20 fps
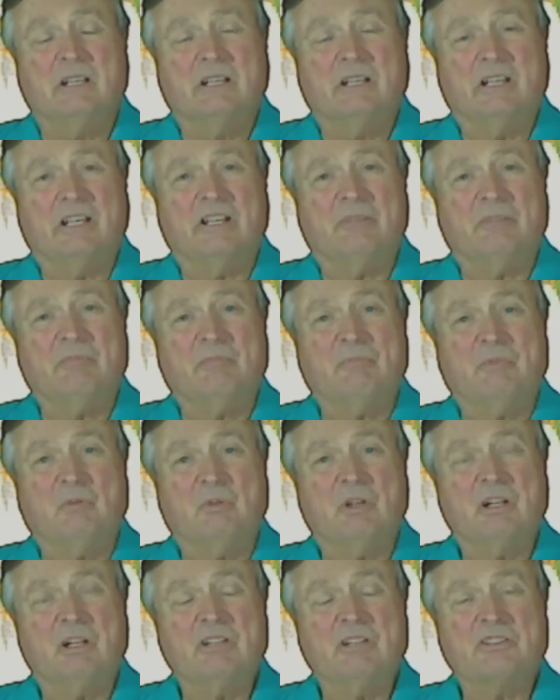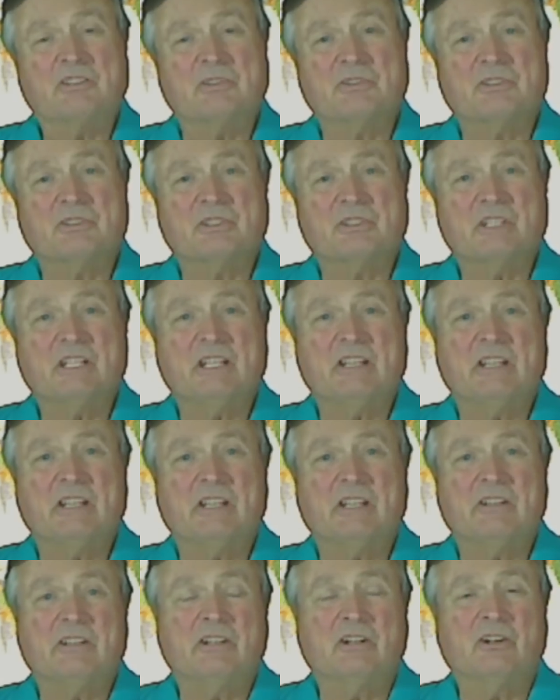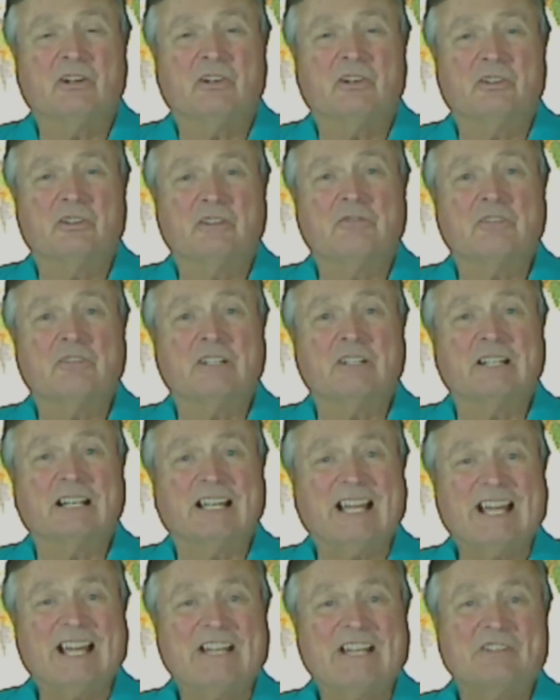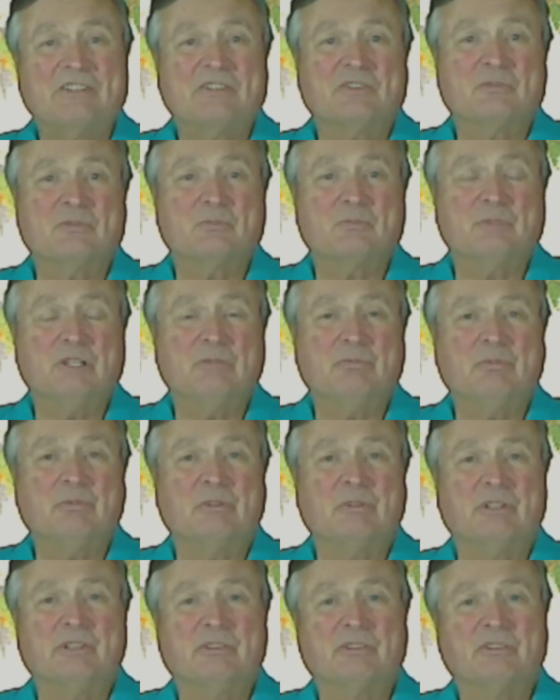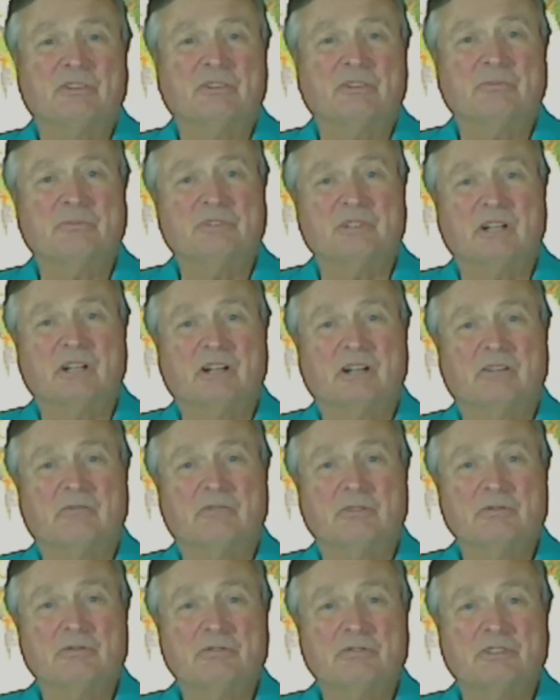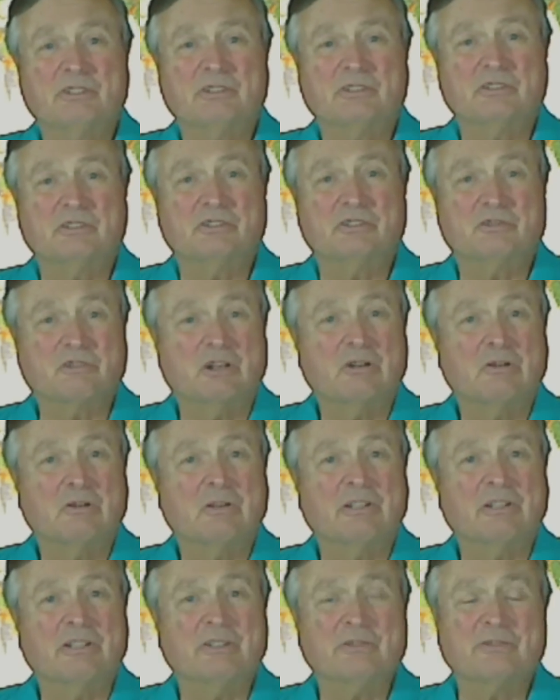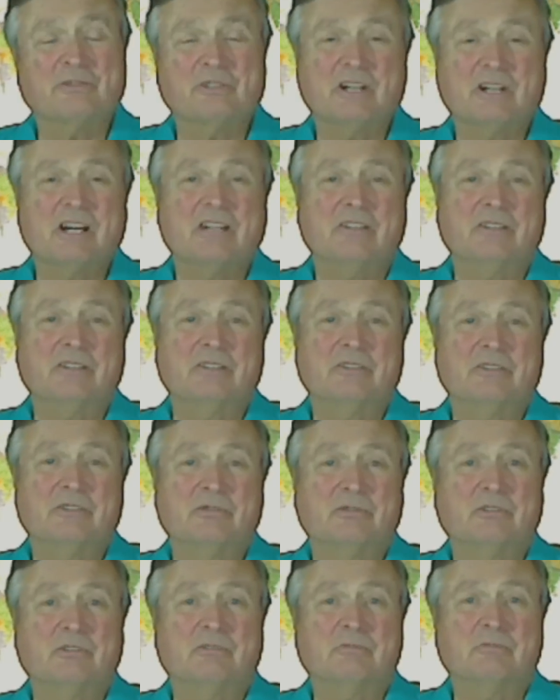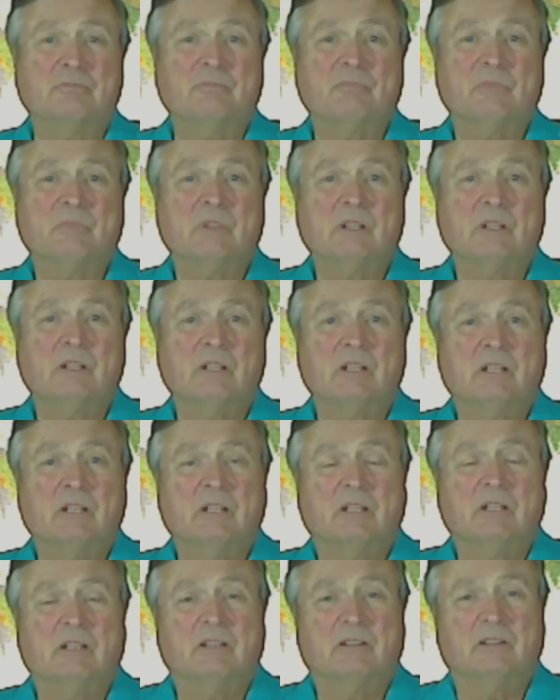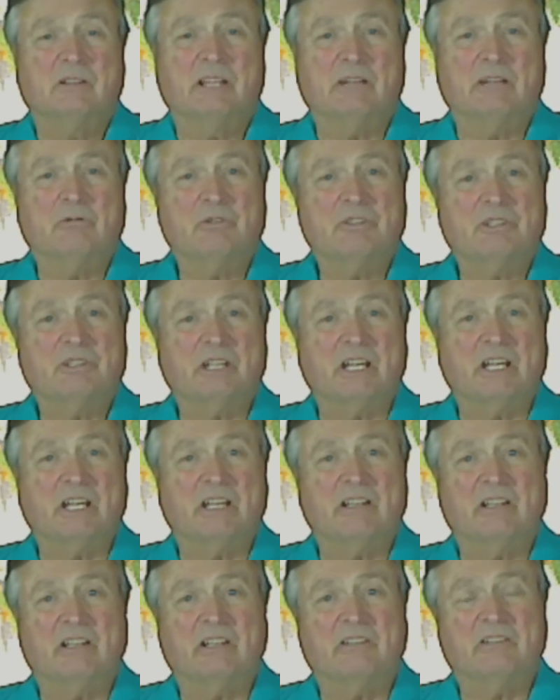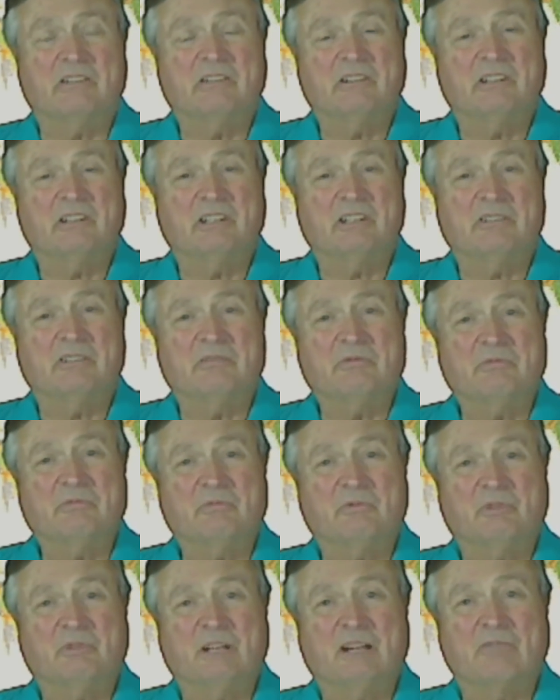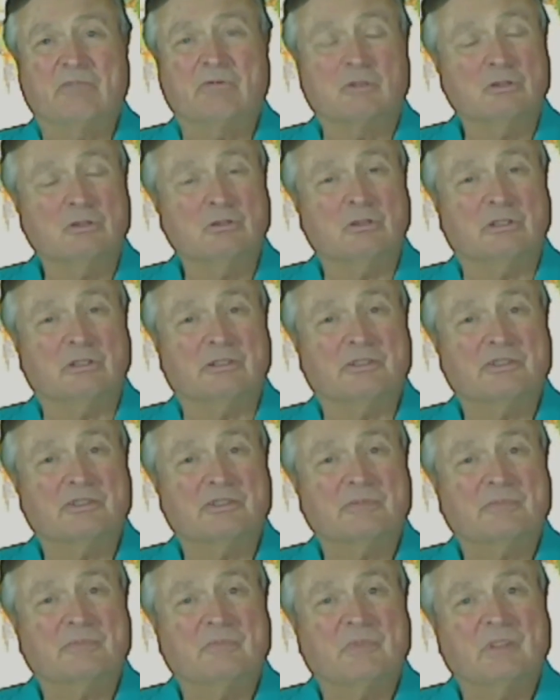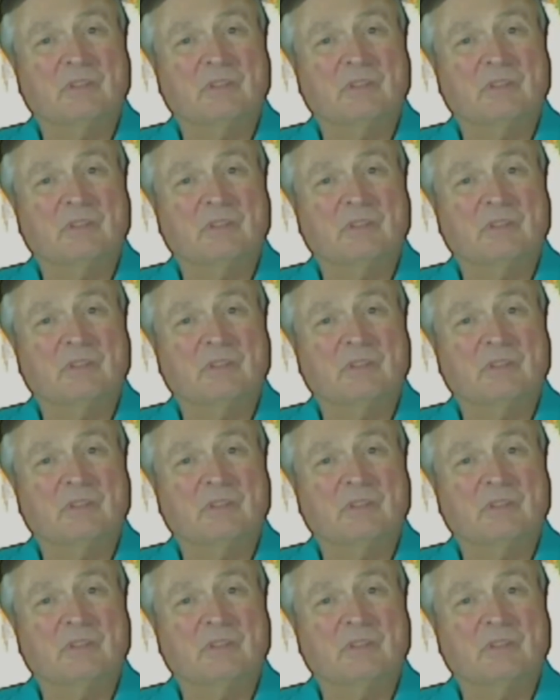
And we also see that there are different classes of people in terms of who's in control and who's not in control. That would say that we have rulers.